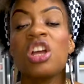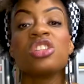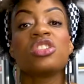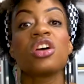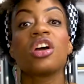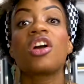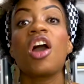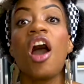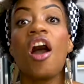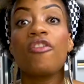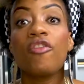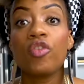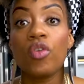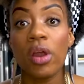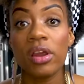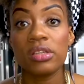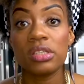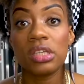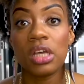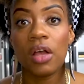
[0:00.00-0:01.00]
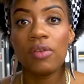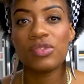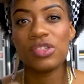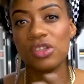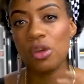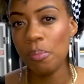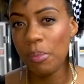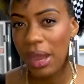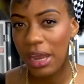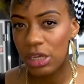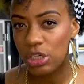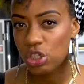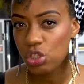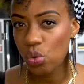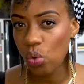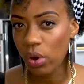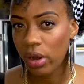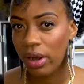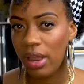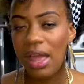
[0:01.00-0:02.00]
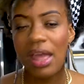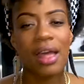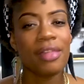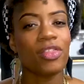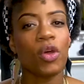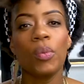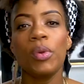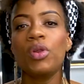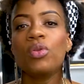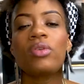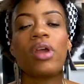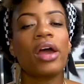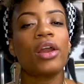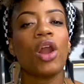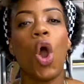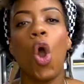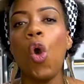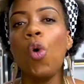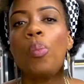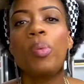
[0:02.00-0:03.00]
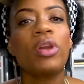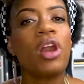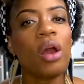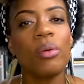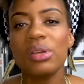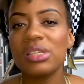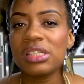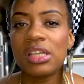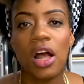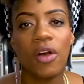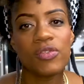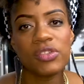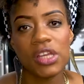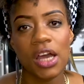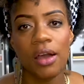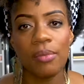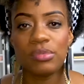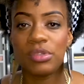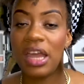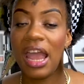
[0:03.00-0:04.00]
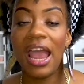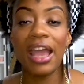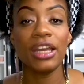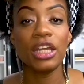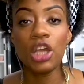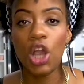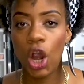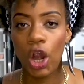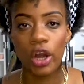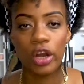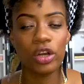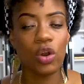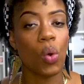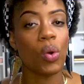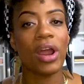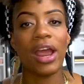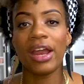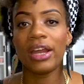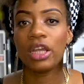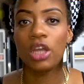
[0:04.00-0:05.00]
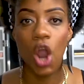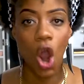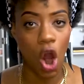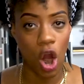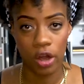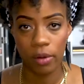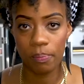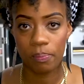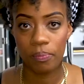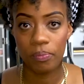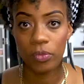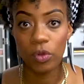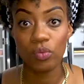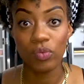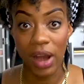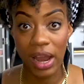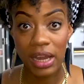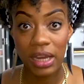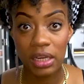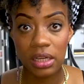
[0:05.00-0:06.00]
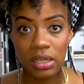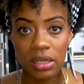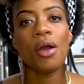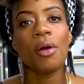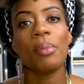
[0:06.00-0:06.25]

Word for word: to cover ourselves, to make sure that we do not open ourselves up to any hurt or any harm, right?